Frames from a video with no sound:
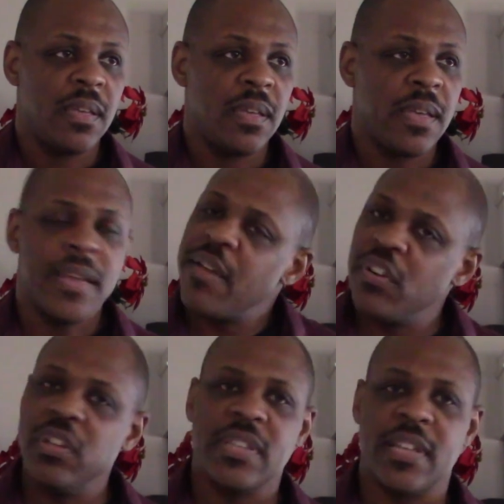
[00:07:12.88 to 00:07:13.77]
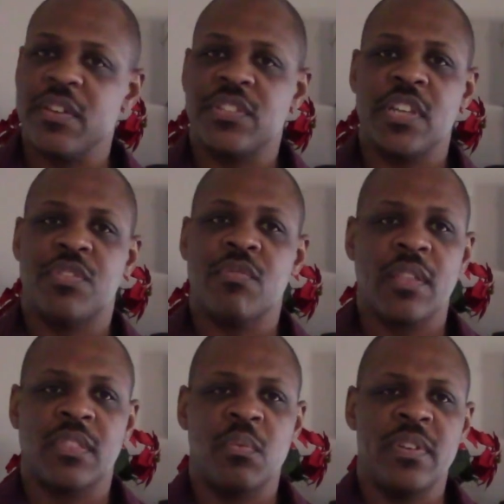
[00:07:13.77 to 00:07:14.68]
and never looked at their sin
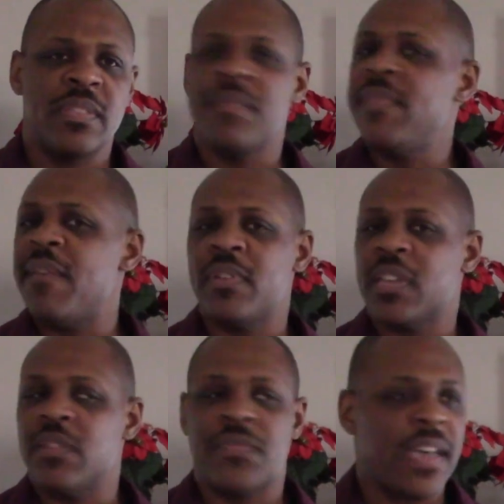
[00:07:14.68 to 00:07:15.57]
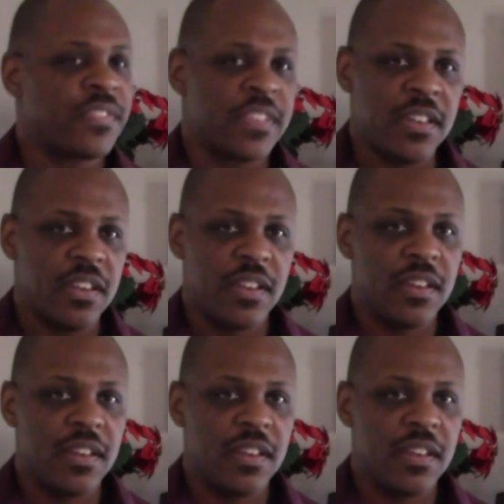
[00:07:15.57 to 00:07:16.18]
throughout the week. They haven't confessed it.